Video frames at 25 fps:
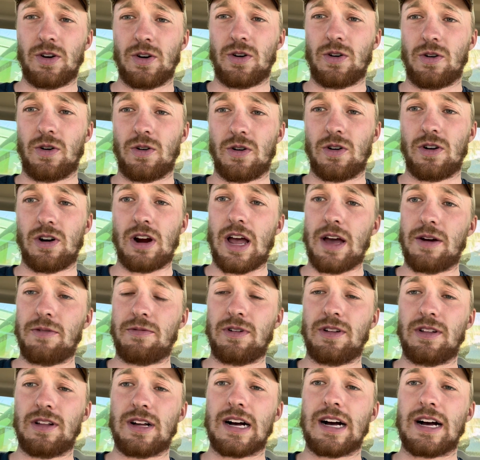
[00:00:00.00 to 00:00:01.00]
or I
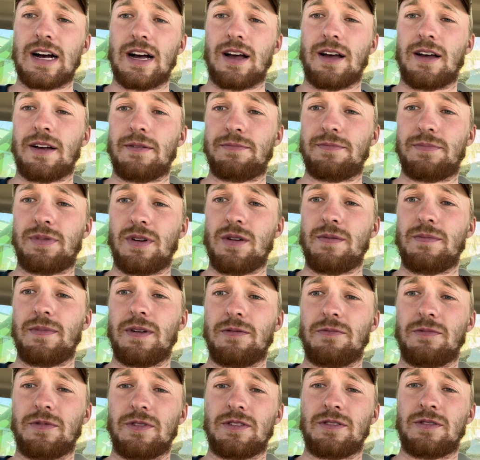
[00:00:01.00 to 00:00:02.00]
will uh, put him
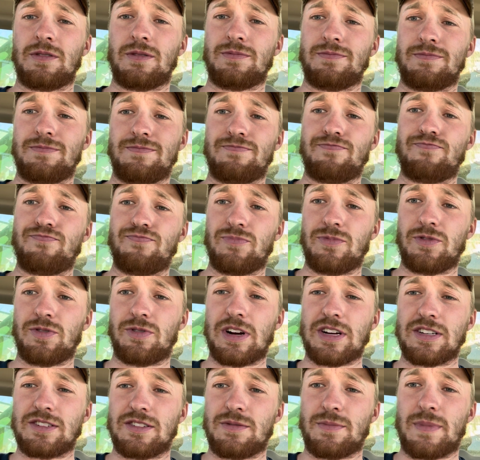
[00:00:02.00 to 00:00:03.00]
in with the
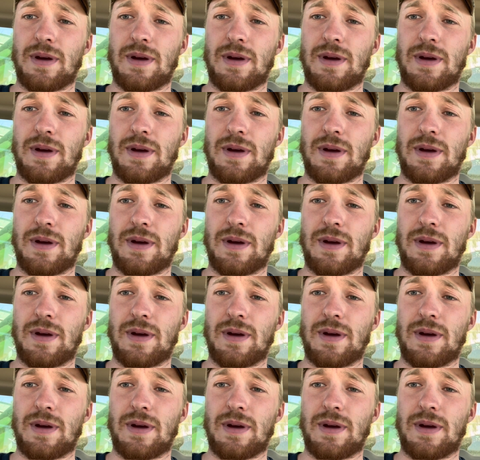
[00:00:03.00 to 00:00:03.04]
rest